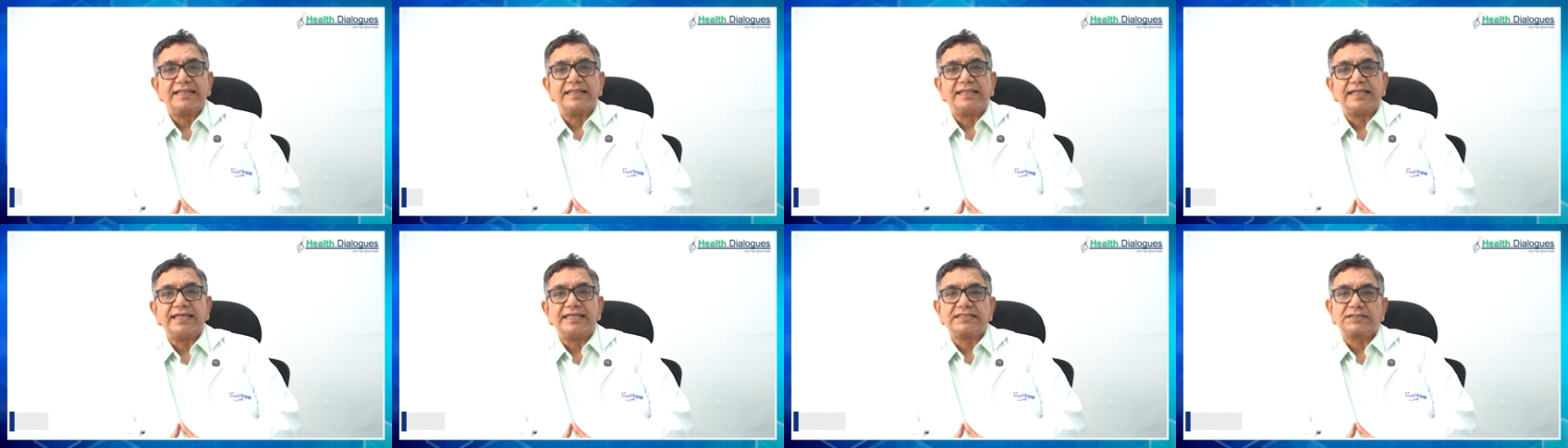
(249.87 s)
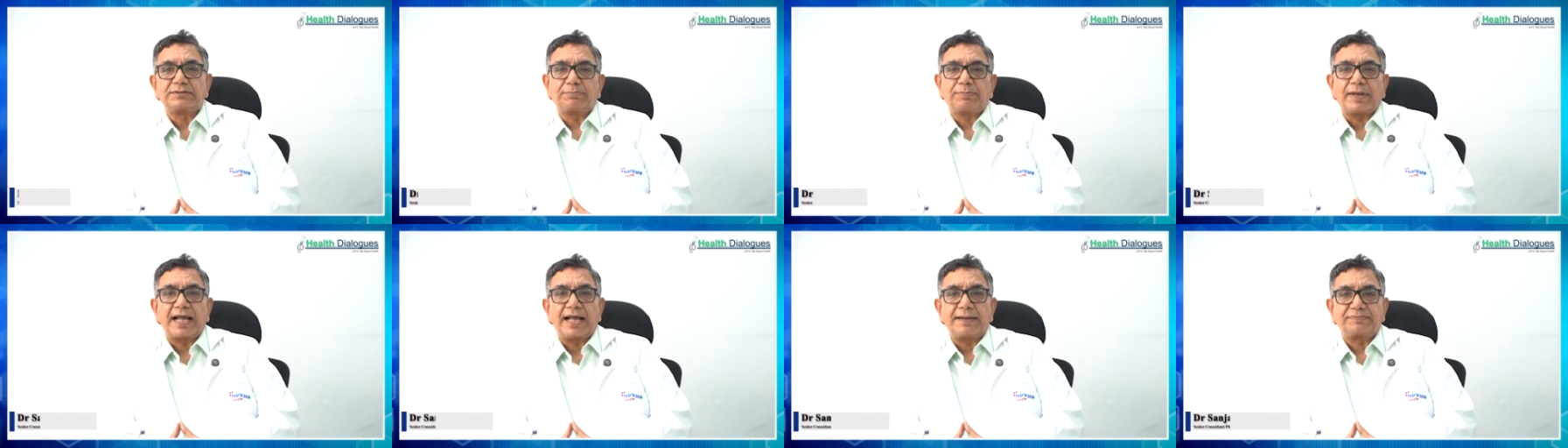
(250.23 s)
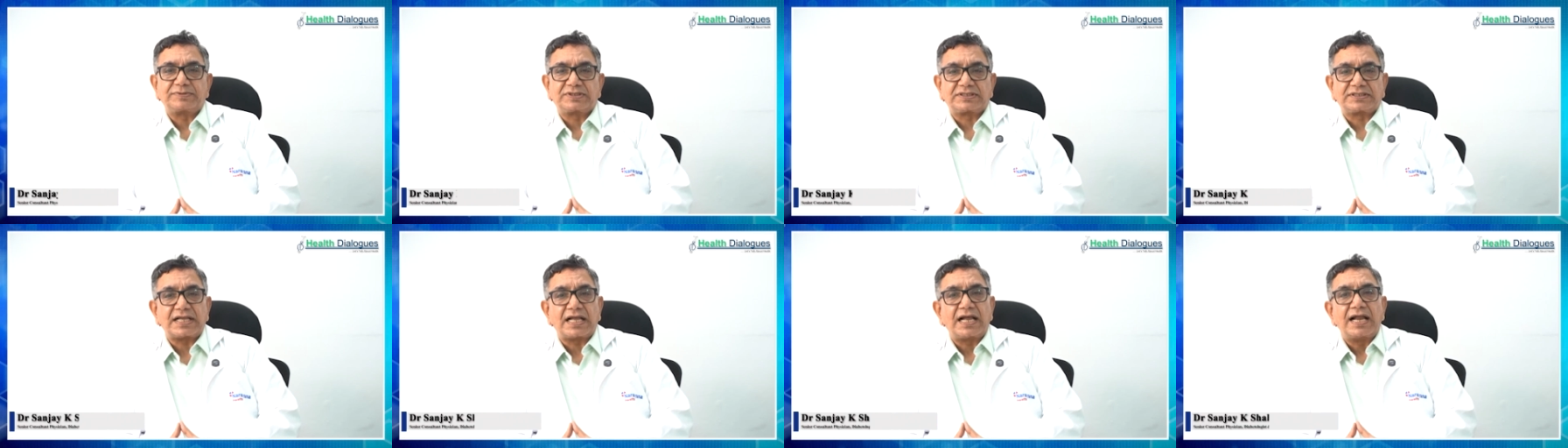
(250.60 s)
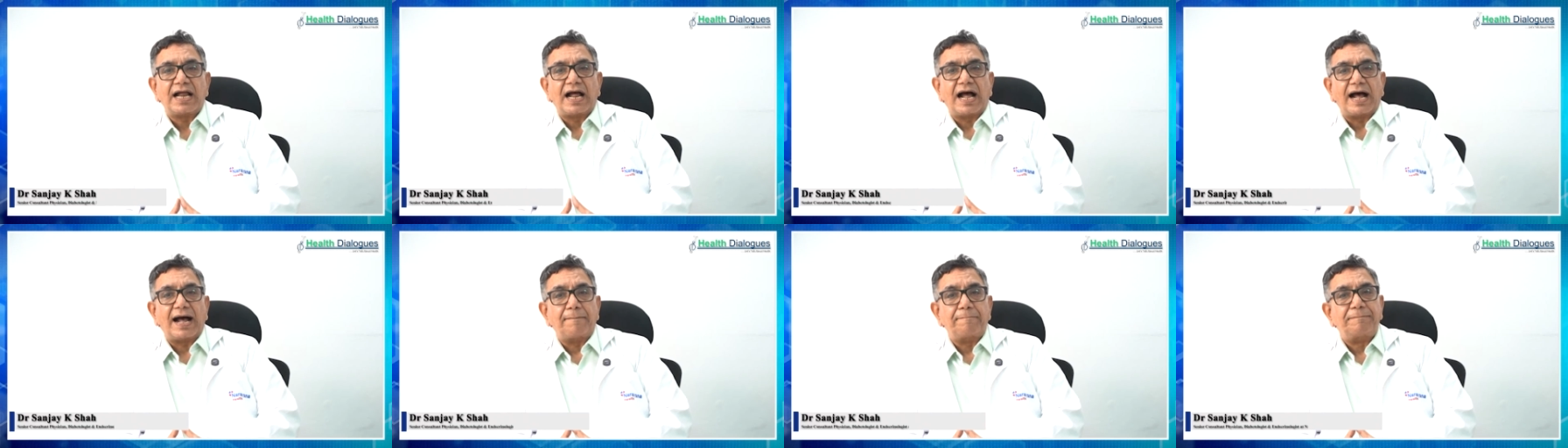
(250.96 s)
These perhaps
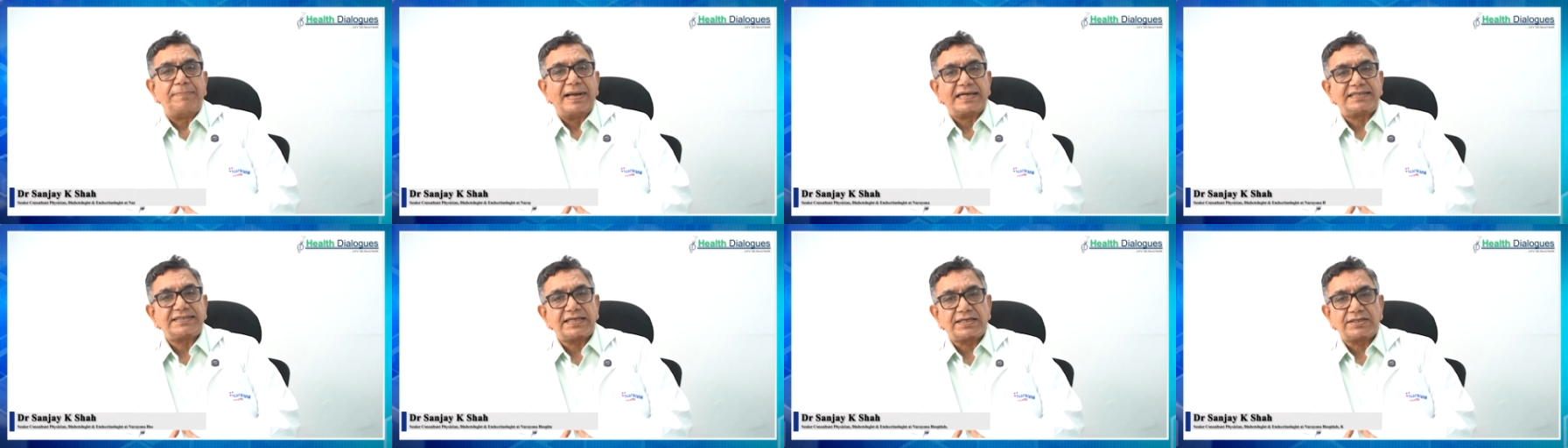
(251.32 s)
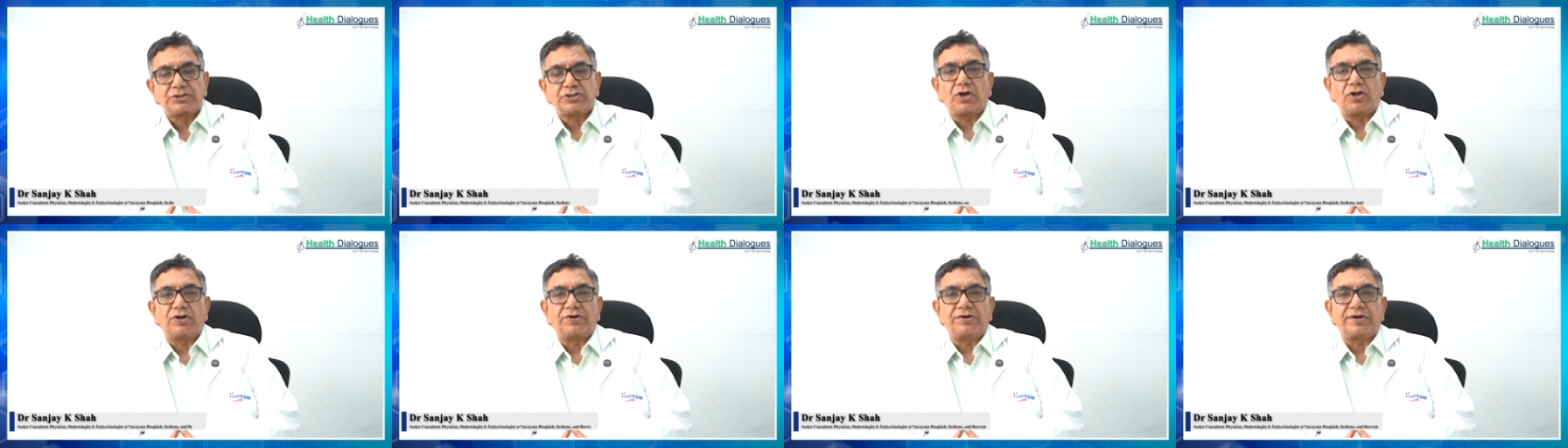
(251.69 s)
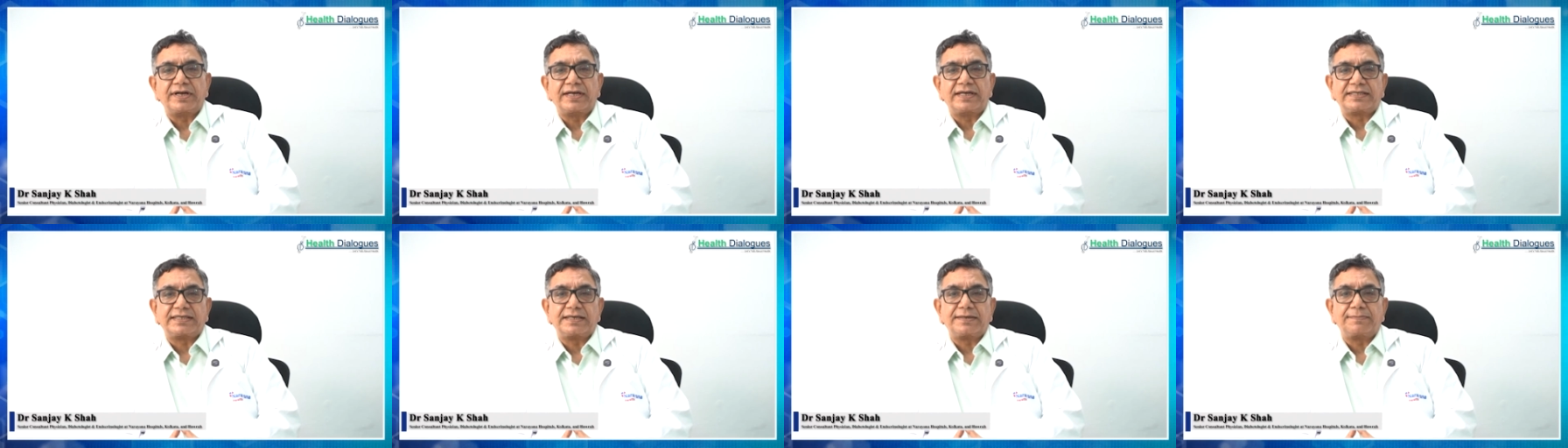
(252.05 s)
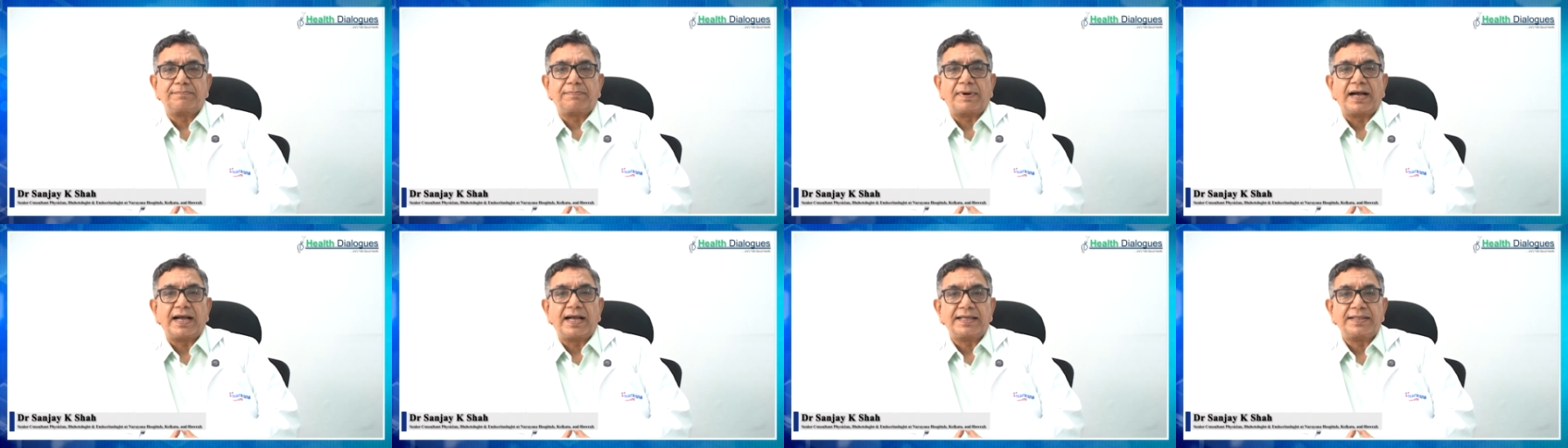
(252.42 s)
are better
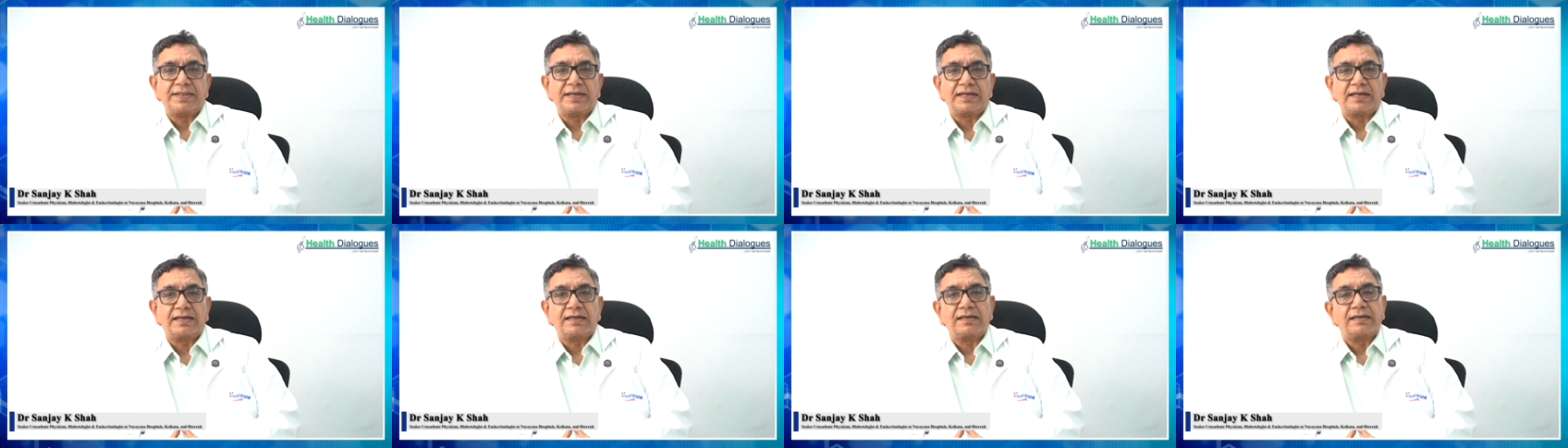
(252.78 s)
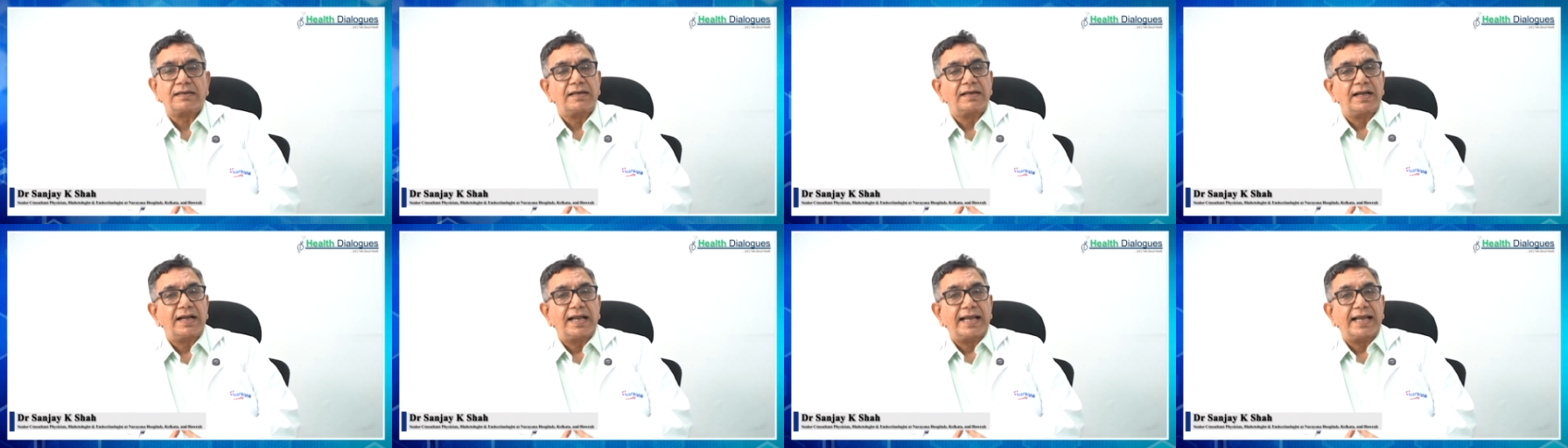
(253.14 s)
tolerated by the